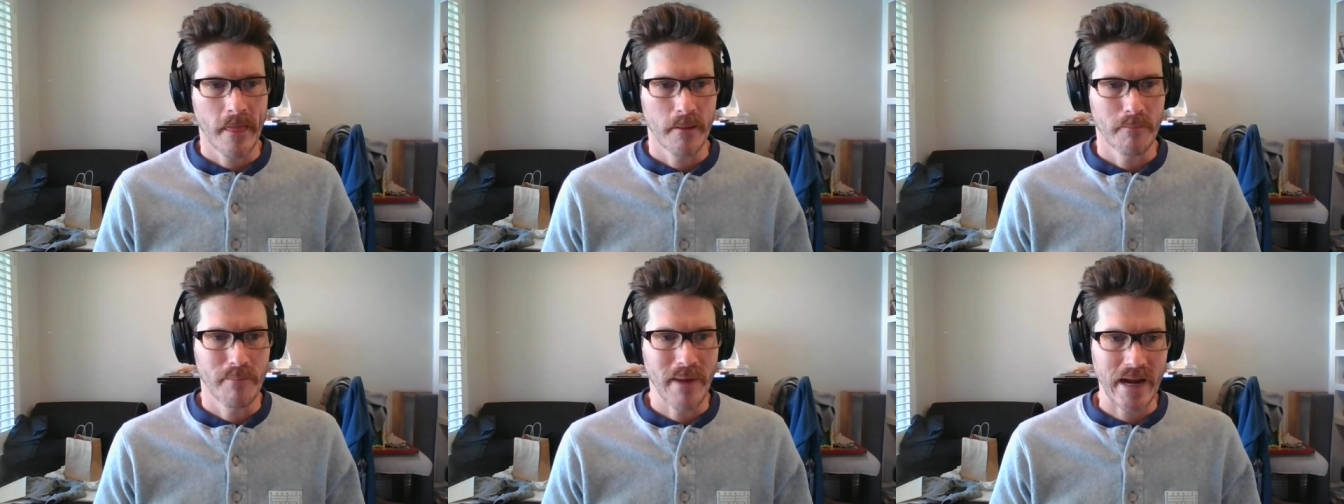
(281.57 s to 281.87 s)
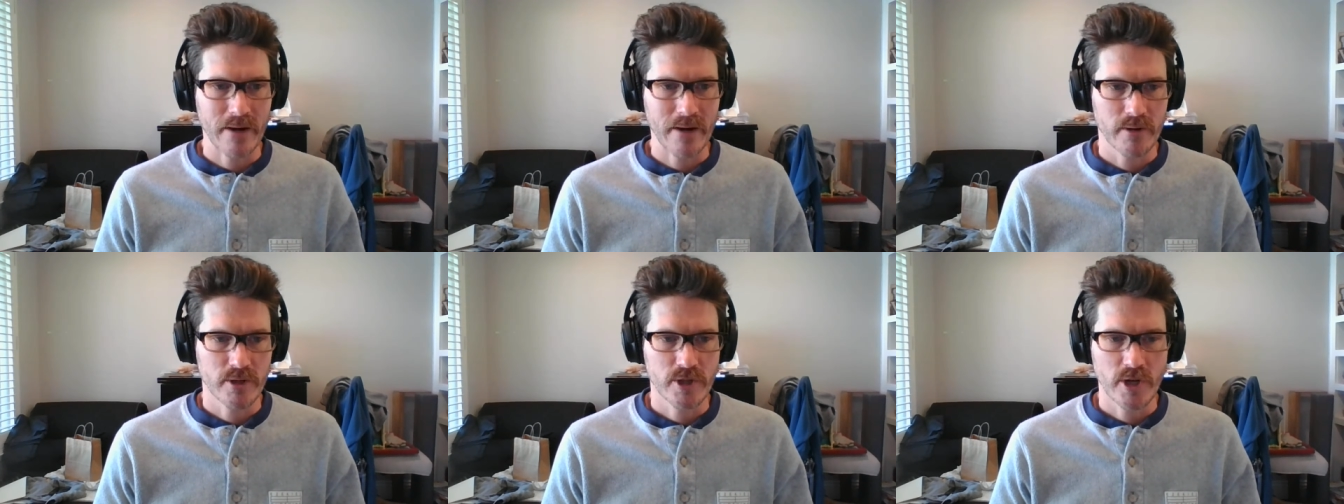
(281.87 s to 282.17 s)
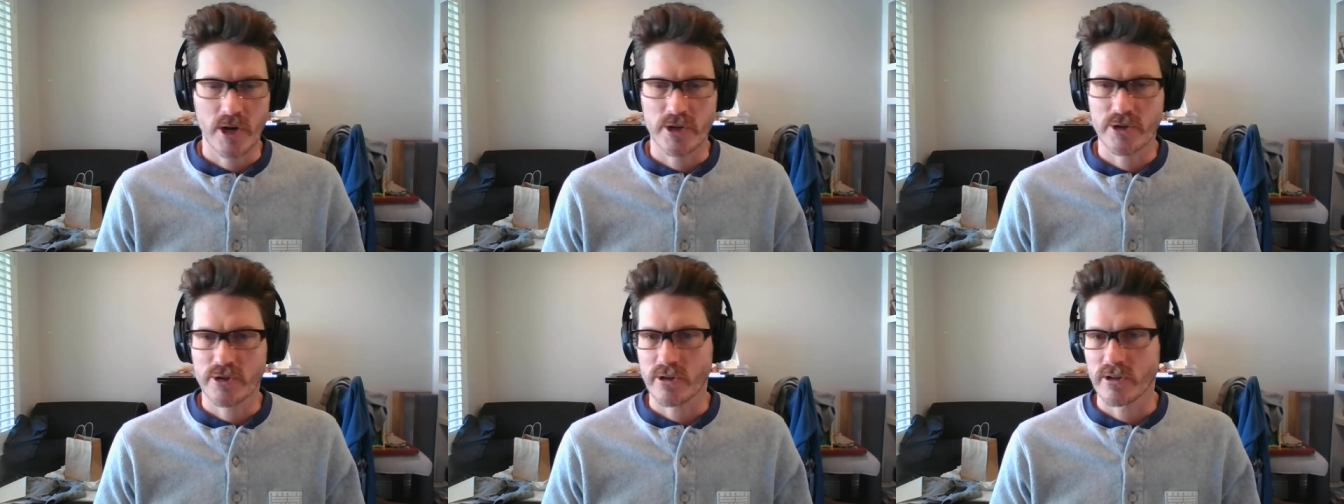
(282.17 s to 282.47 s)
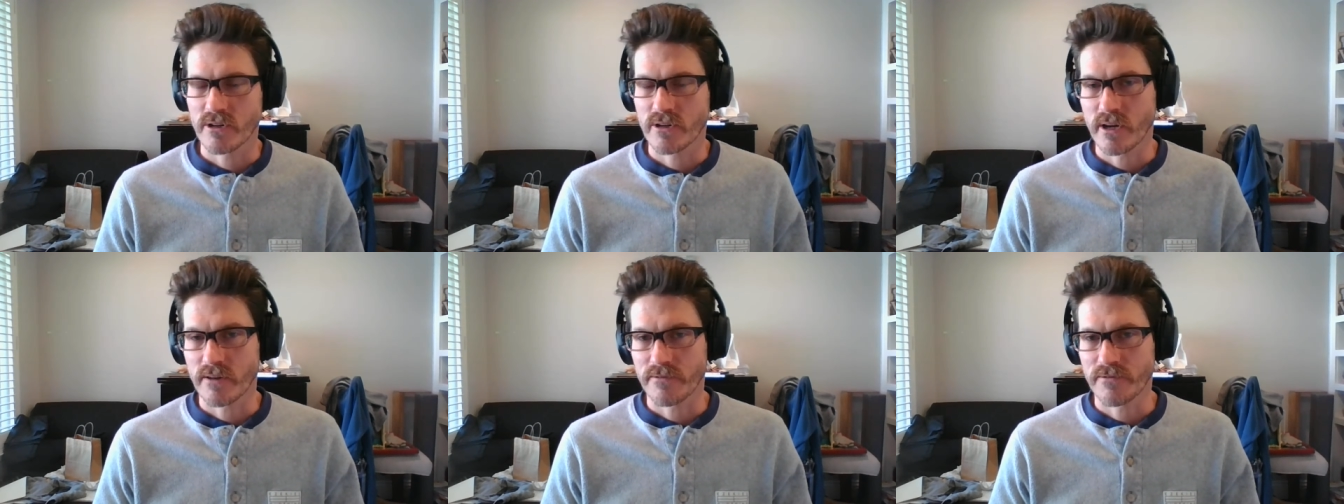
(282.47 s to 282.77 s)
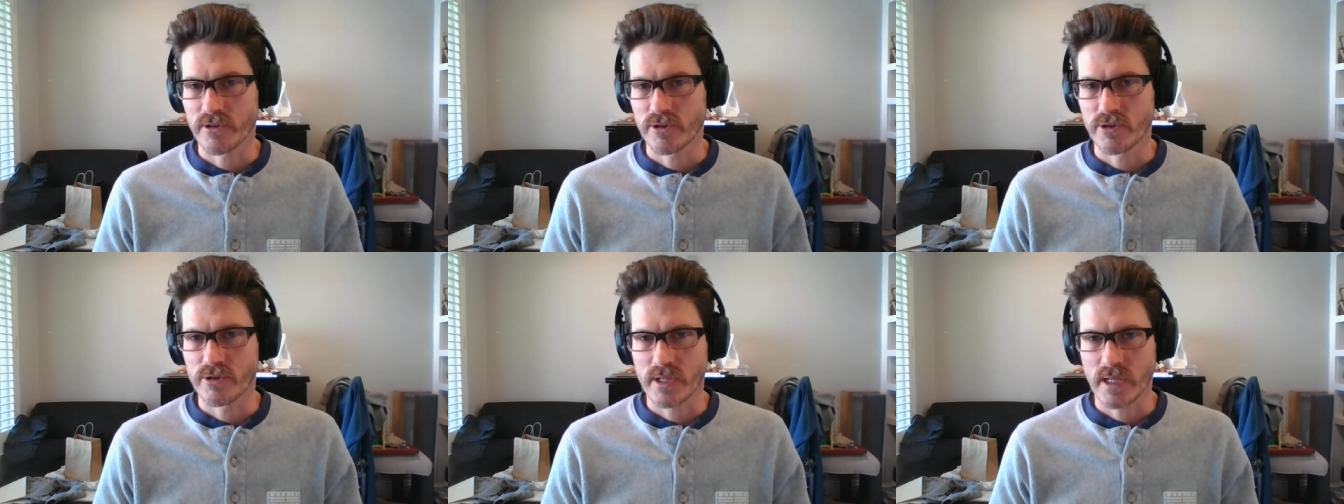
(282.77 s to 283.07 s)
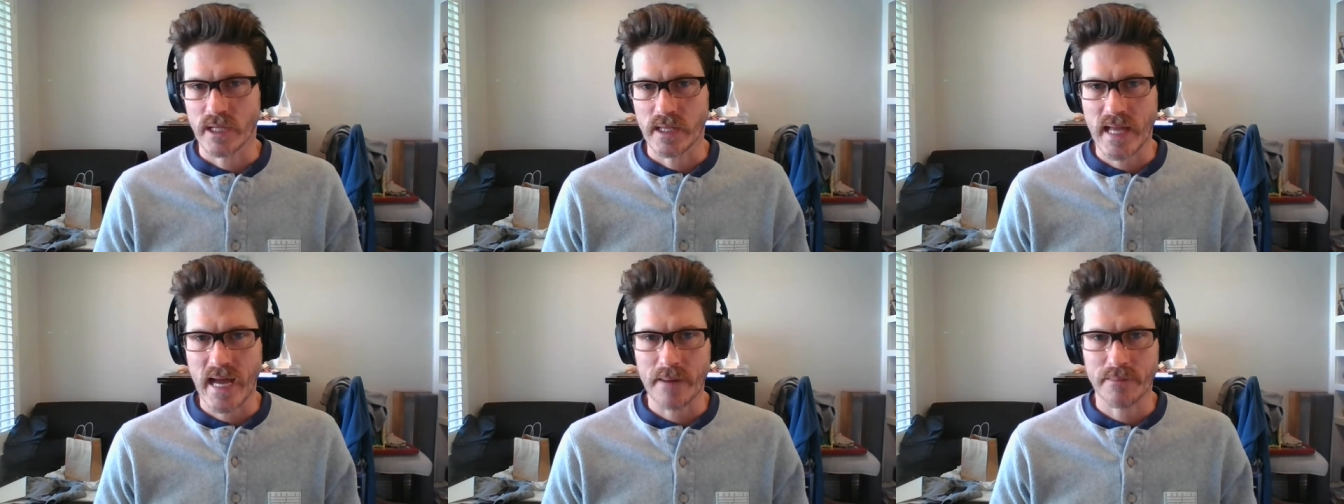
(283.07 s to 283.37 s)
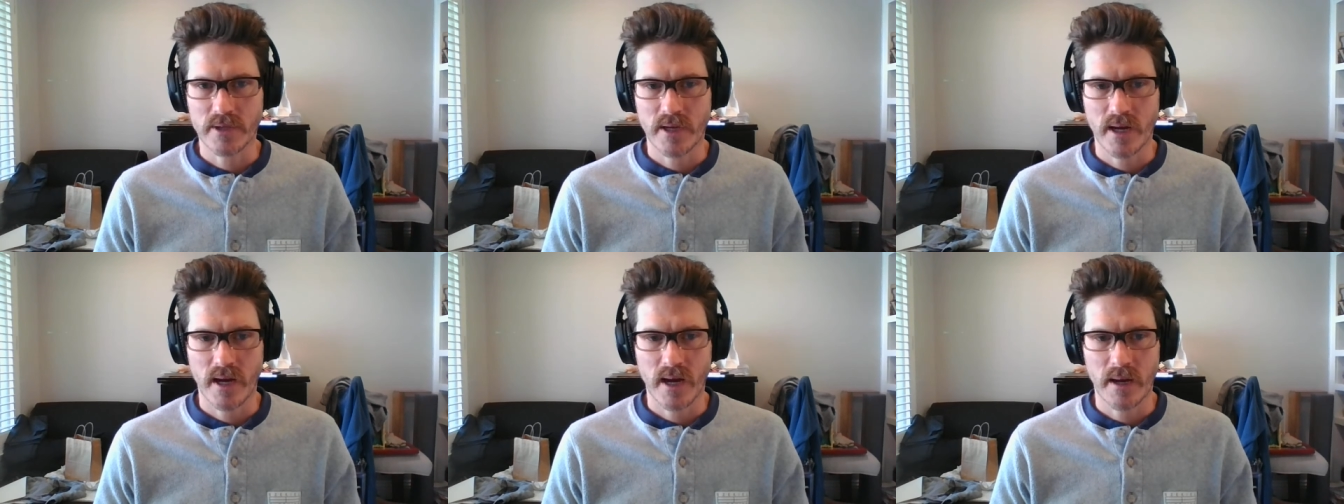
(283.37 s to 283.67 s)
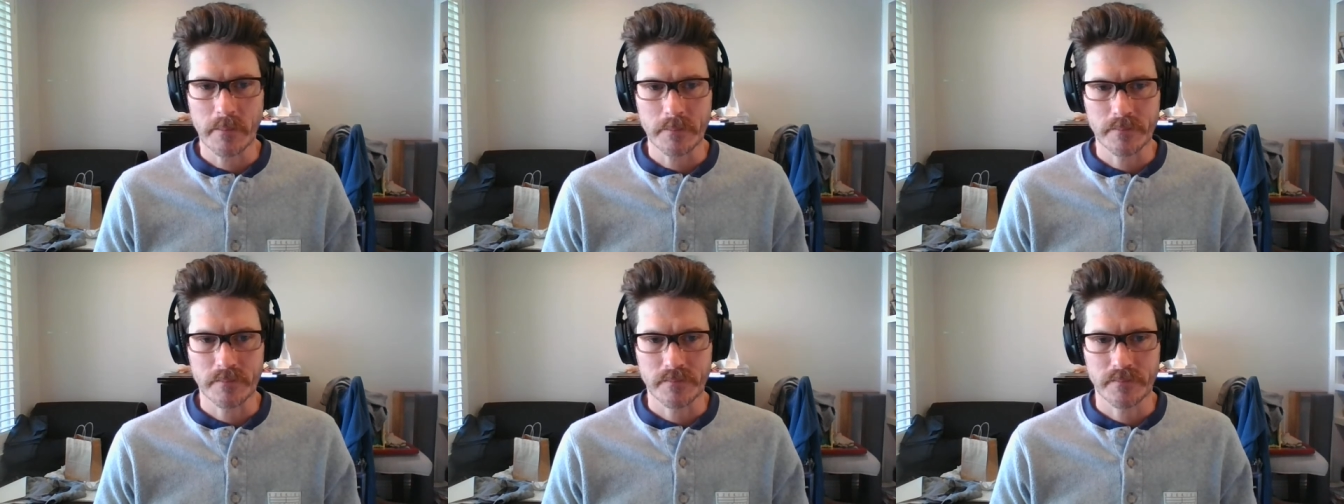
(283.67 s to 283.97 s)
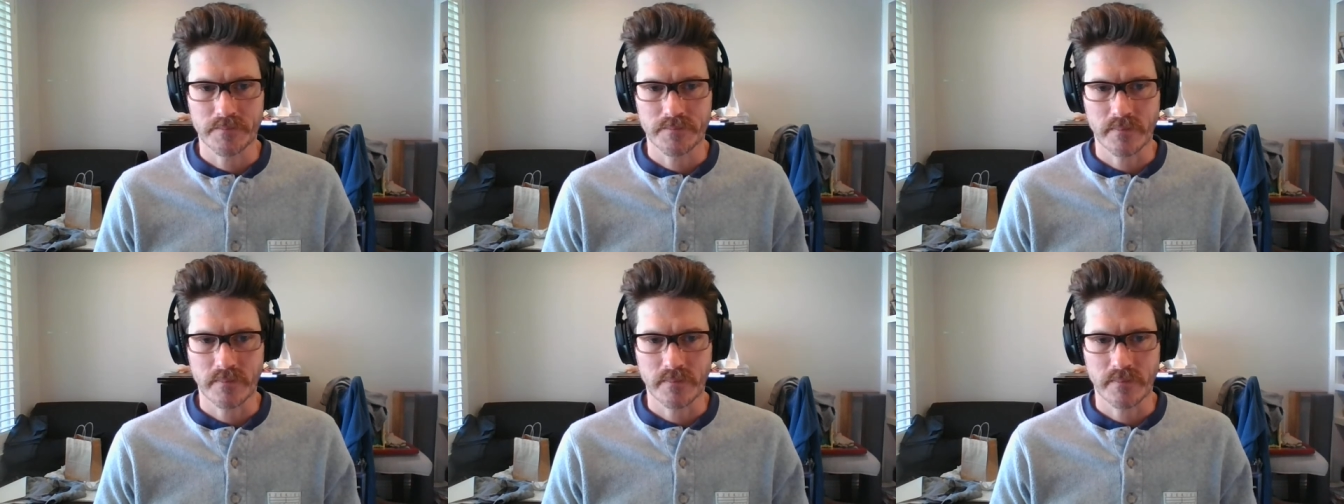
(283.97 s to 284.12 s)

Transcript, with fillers: battery charger, if you're using a laptop,